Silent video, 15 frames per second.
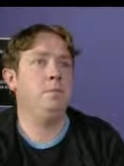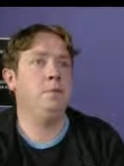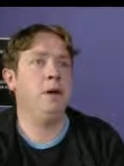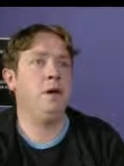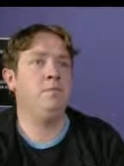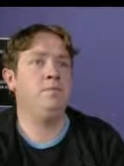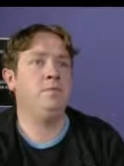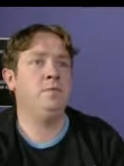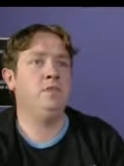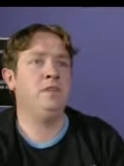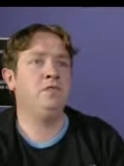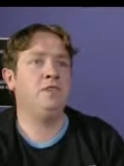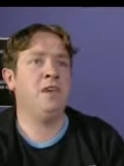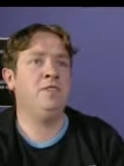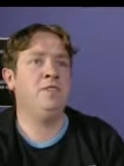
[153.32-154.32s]
Uh,
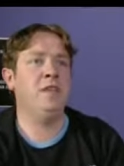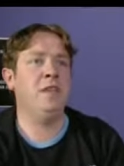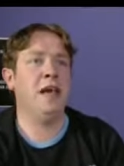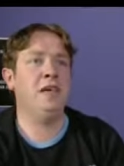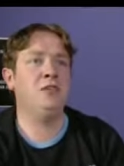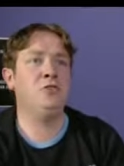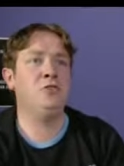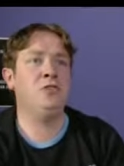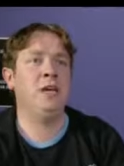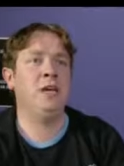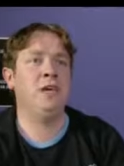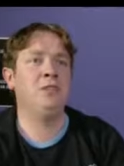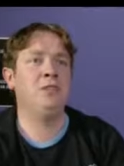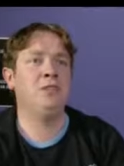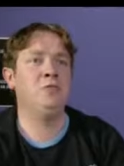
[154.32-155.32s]
just give him the last two
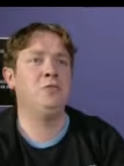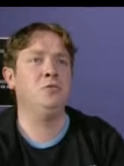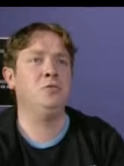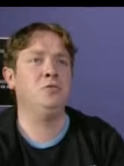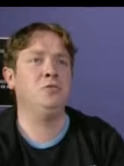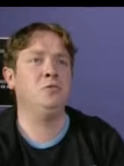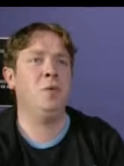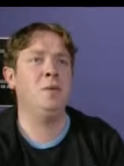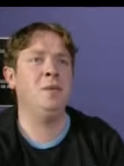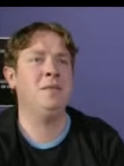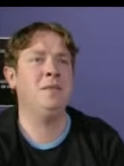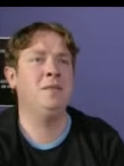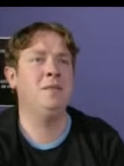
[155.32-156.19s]
tickets to those women.